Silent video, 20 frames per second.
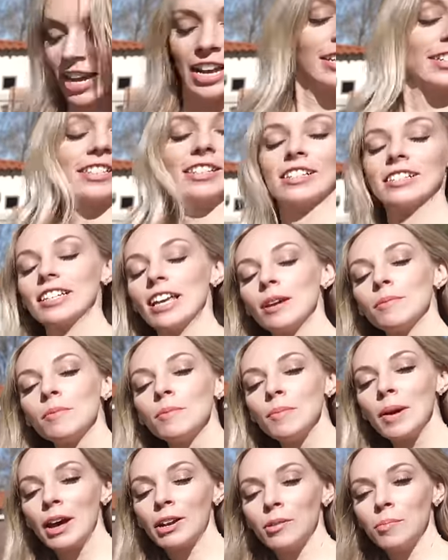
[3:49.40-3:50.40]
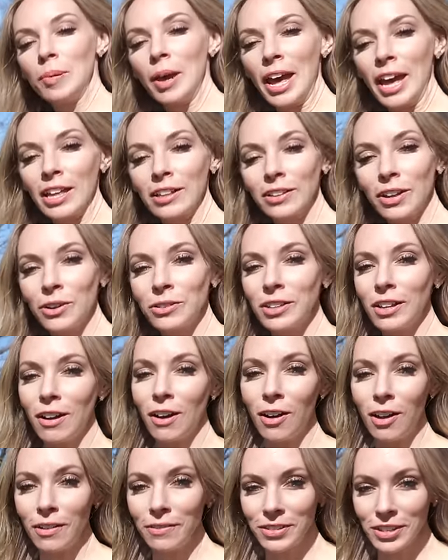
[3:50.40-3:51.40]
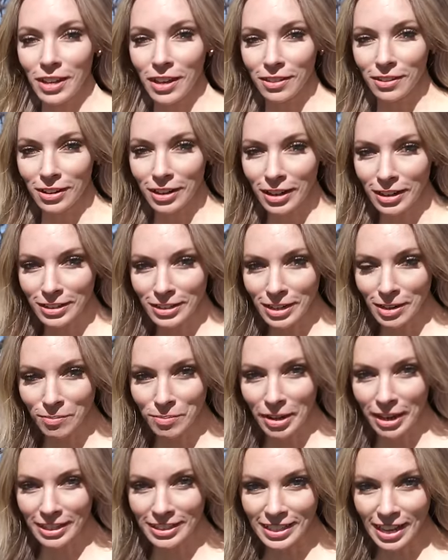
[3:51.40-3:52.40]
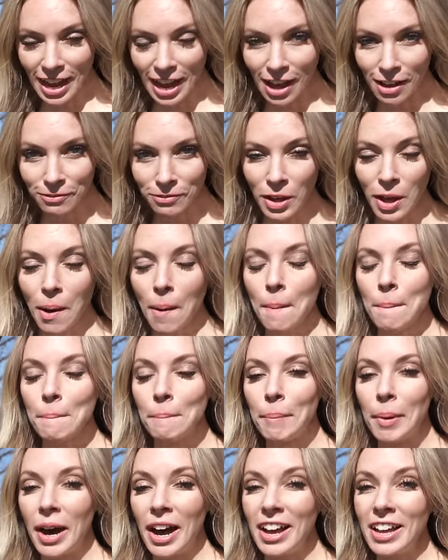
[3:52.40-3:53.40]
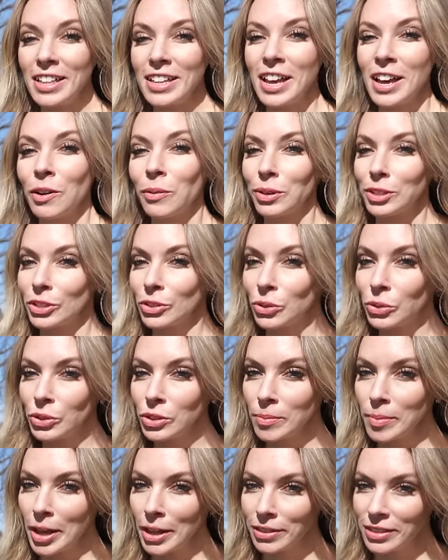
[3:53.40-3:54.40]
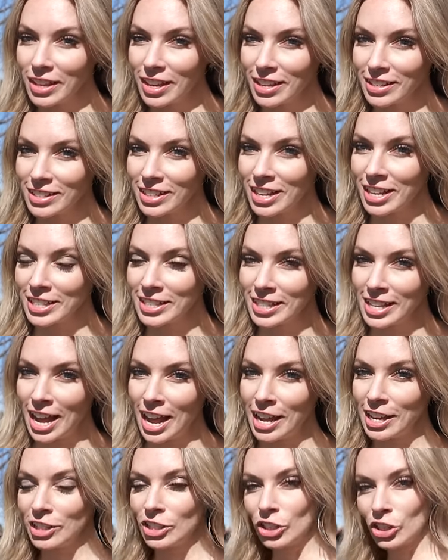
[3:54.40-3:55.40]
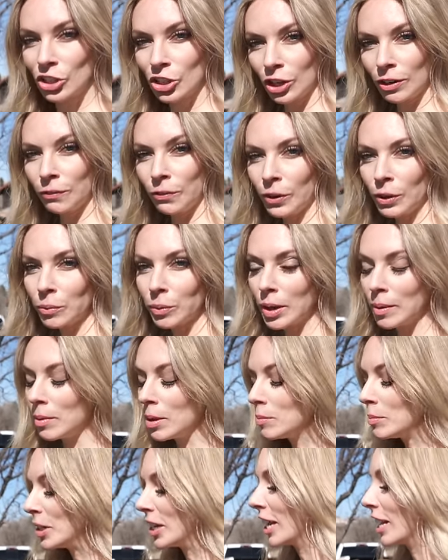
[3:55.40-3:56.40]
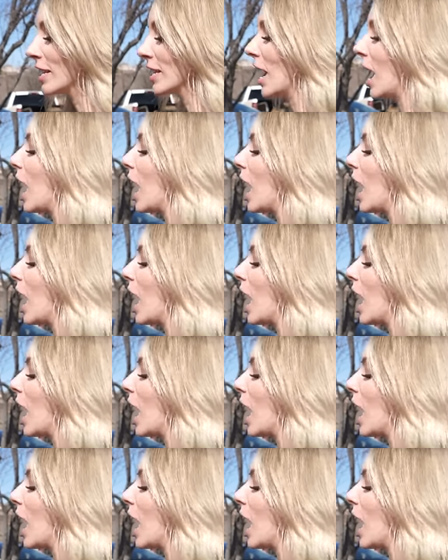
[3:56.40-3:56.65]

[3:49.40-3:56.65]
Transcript: has the same amount of payload that all of the other hunting bikes have. But what's cool about this is that it's good for women because